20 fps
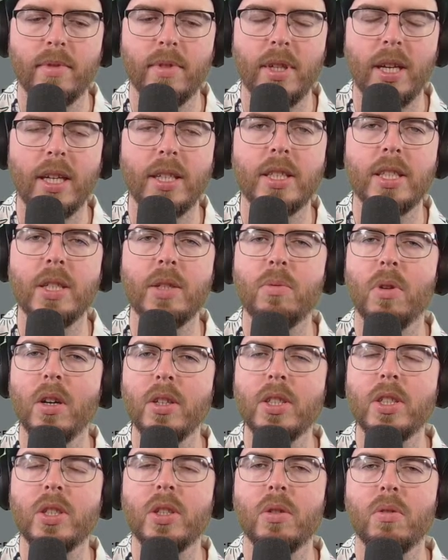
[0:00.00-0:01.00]
And see,
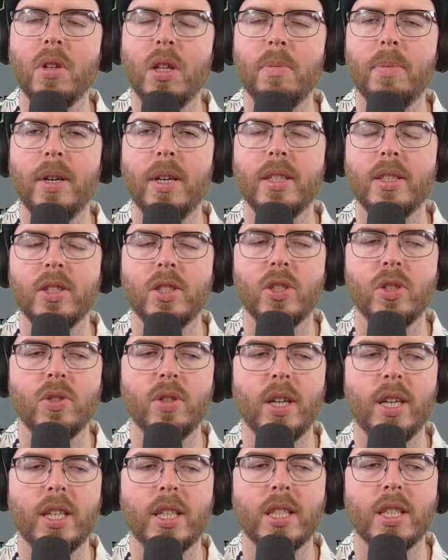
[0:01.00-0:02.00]
what's cool about this
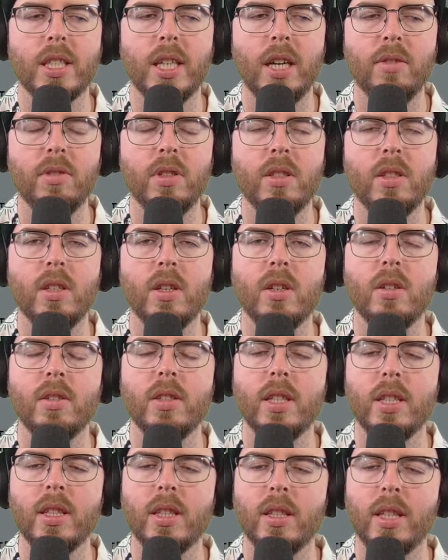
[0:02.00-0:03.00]
track is that we know
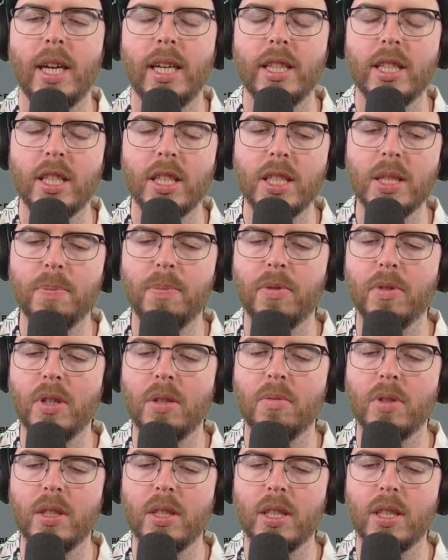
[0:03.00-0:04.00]
that at this point,
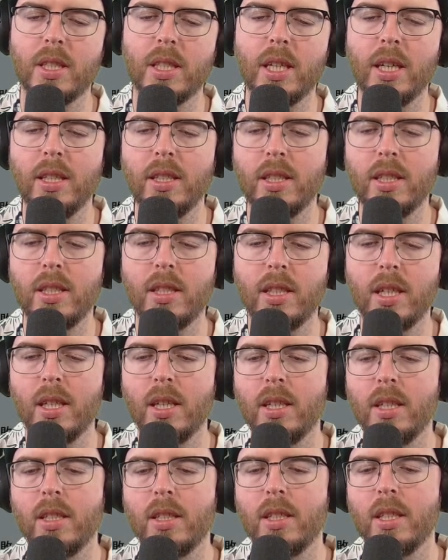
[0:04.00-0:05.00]
with the da da da
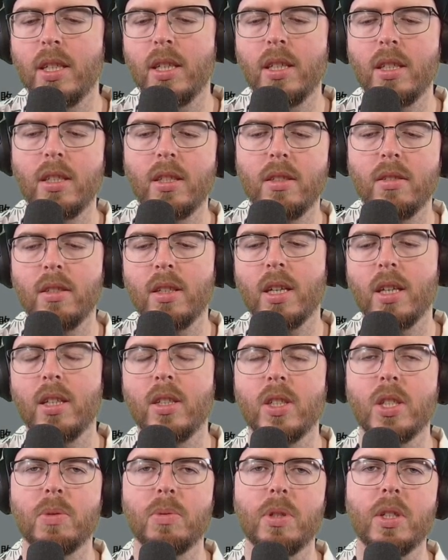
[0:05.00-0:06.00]
da da kind of
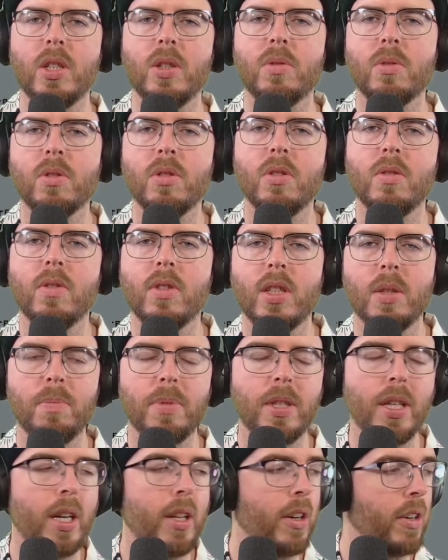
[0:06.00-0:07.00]
swing groove on the
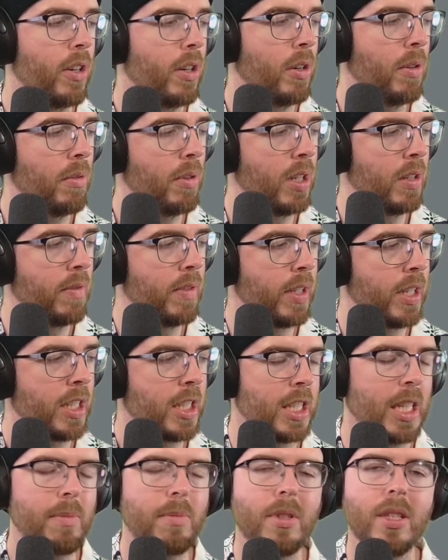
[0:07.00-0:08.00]
piano, we've
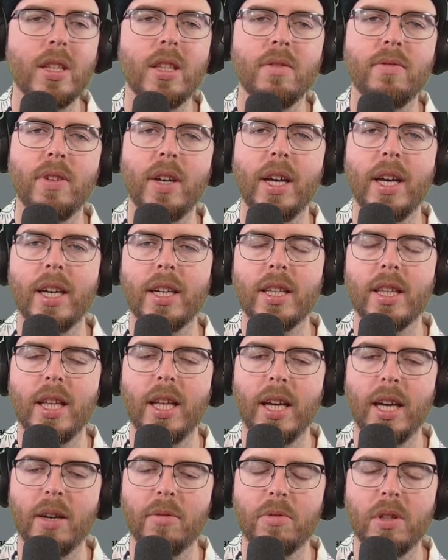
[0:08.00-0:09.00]
accepted the fact
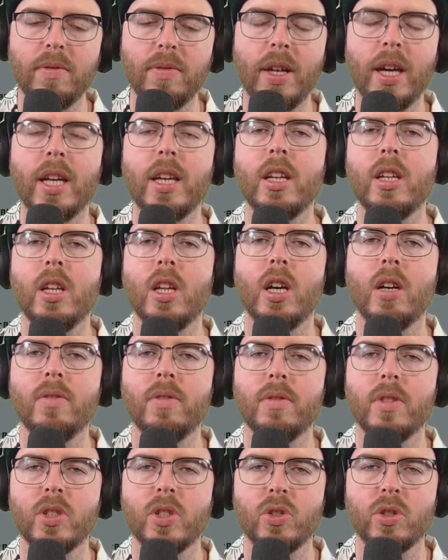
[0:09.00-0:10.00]
that we've had enough
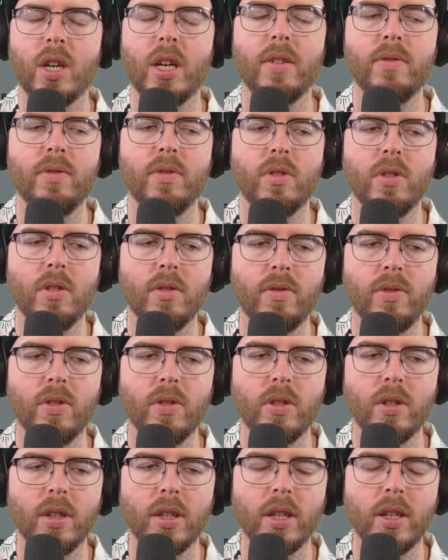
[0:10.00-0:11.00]
of the straight
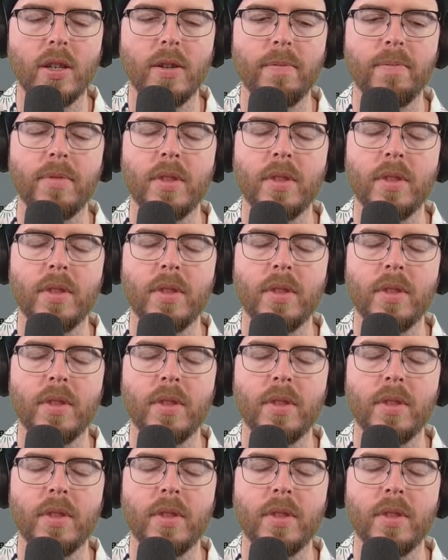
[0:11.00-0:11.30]
4/4,